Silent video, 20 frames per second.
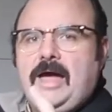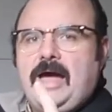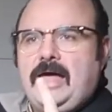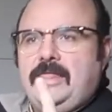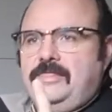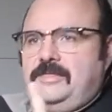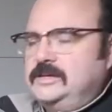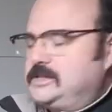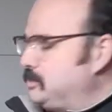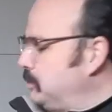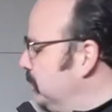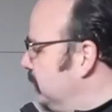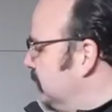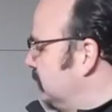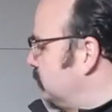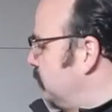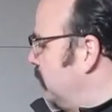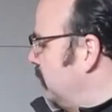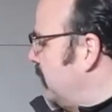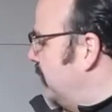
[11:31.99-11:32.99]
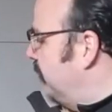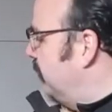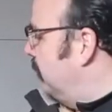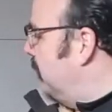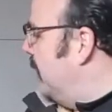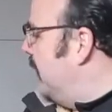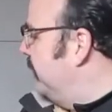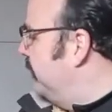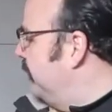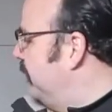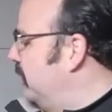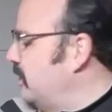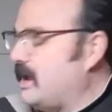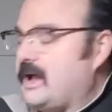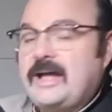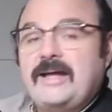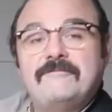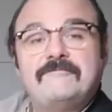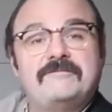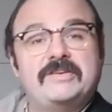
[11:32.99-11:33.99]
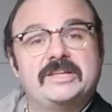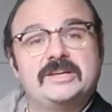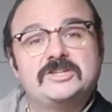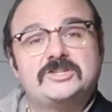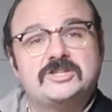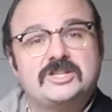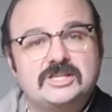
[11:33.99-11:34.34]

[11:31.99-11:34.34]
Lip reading: This one is one of them. I thought I had finished